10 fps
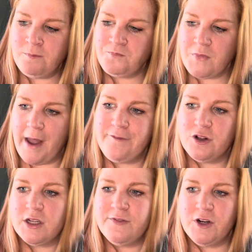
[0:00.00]
If you're
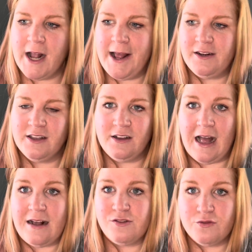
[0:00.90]
looking for a candy that
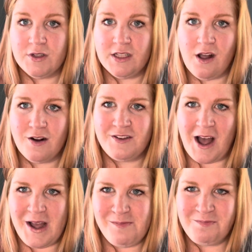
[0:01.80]
lasts a really long
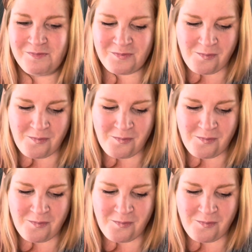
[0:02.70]
time,